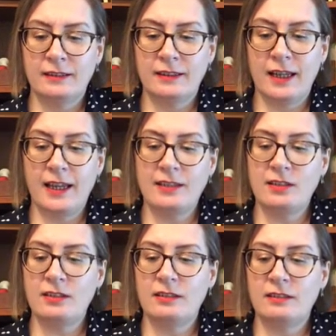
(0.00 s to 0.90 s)
I
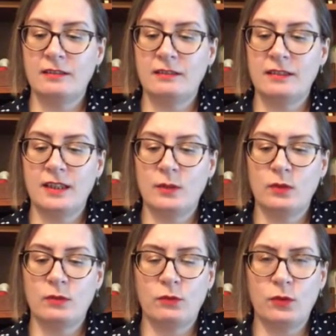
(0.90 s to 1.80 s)
answered that it was
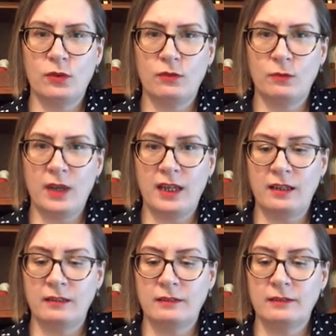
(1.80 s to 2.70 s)
the 4th of May.
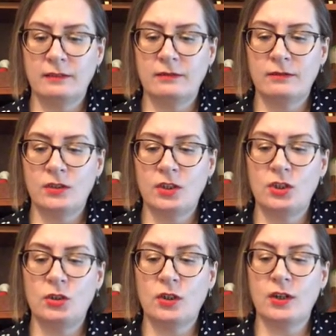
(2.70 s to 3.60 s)
She
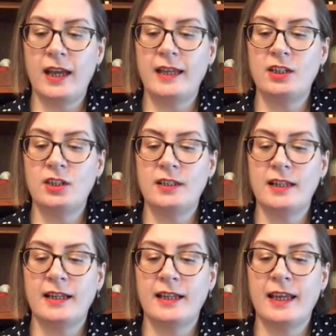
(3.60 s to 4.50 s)
shook her head as she said
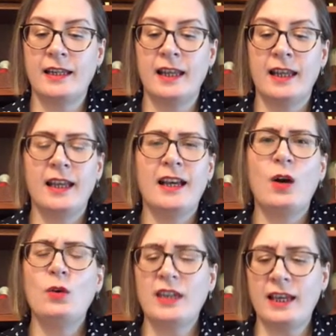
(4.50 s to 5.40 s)
again,
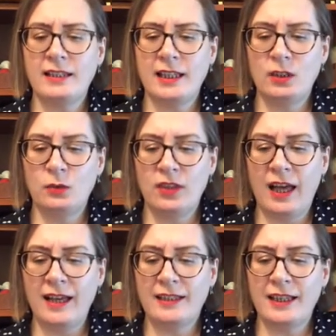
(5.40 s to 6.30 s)
"Oh yes, I know
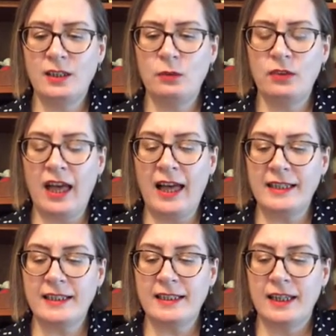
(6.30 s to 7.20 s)

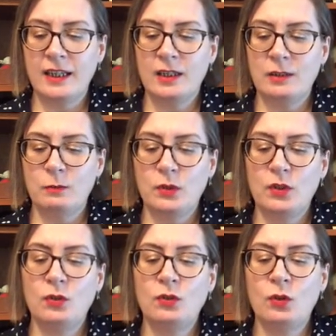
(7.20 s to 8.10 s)
that. But do
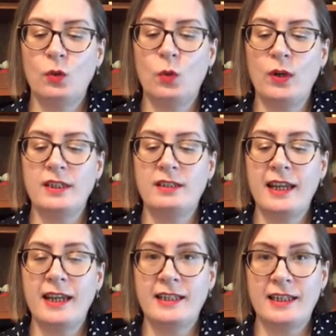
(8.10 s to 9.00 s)
you know what day
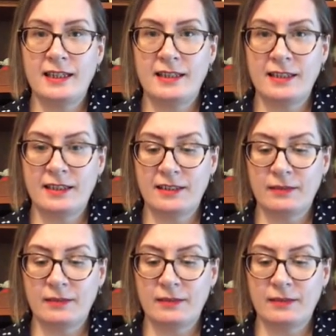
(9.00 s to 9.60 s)
it is?"